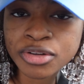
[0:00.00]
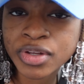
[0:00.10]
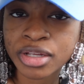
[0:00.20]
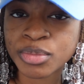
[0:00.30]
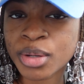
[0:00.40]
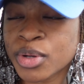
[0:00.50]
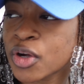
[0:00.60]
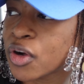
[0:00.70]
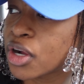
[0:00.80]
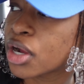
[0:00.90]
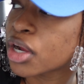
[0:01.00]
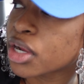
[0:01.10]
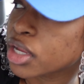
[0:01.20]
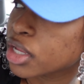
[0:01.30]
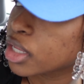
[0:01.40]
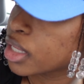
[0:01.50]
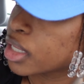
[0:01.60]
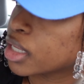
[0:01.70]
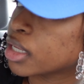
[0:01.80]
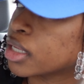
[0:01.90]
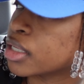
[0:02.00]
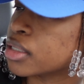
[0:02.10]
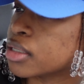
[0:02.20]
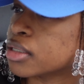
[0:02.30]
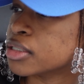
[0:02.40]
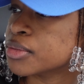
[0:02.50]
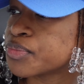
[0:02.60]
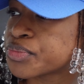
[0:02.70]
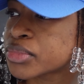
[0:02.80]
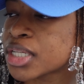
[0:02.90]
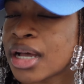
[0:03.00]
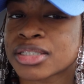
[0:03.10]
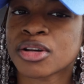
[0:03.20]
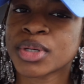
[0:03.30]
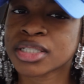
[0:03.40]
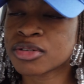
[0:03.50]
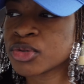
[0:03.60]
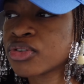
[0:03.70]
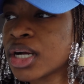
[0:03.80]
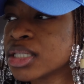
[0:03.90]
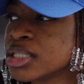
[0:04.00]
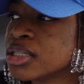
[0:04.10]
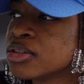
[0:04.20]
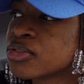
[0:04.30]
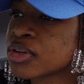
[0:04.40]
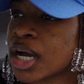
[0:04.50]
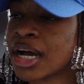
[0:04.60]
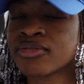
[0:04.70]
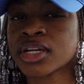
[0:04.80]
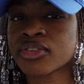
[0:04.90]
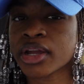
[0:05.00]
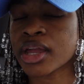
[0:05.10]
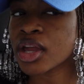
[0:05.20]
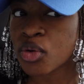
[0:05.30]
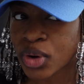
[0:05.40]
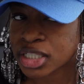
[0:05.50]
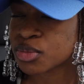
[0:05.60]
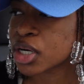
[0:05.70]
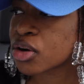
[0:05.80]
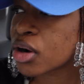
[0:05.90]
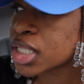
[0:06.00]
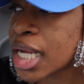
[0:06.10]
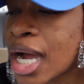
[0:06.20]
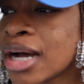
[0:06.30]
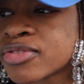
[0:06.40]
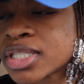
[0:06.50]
go vacuum out my car and um I told myself before I leave, I've never hand washed my car. Like I've